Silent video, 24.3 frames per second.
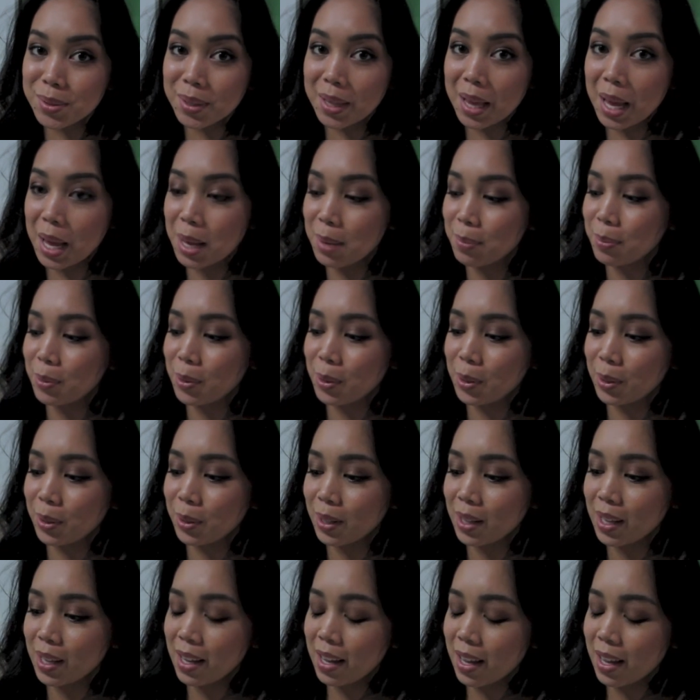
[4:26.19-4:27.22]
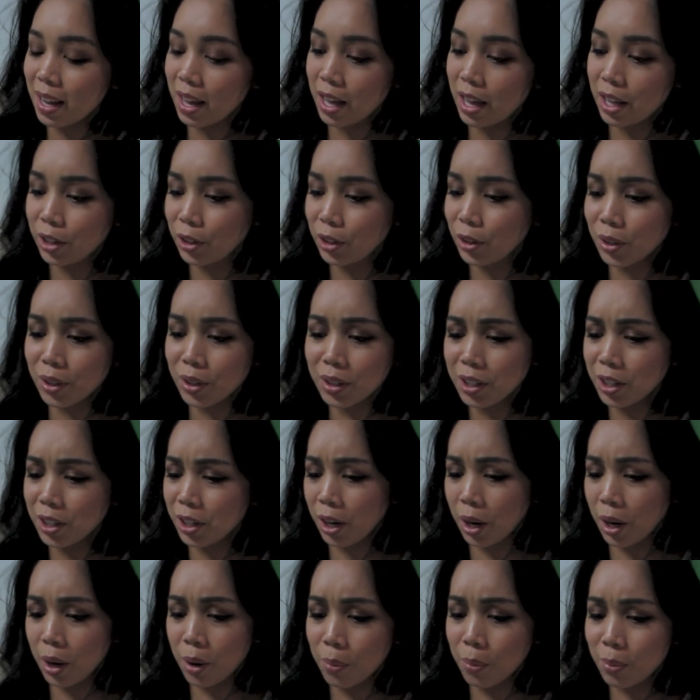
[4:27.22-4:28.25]
reliable, and
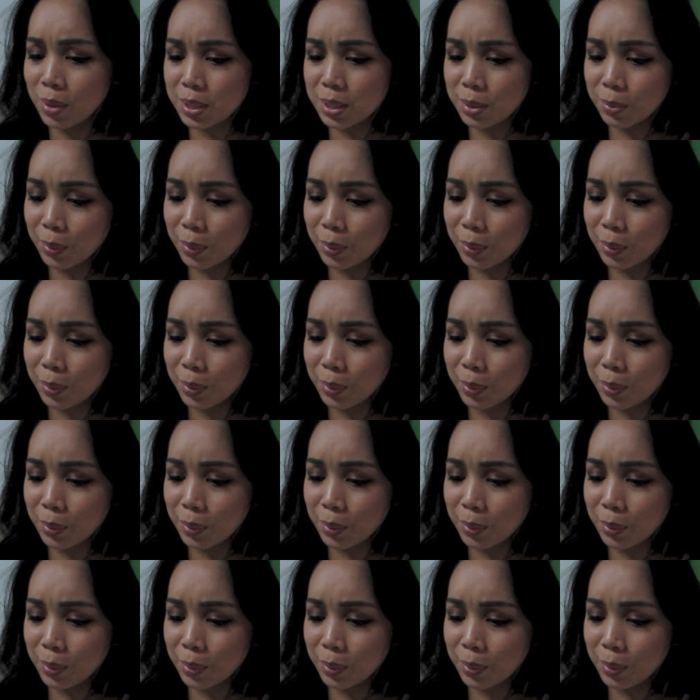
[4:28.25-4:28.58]
earlier it wasn't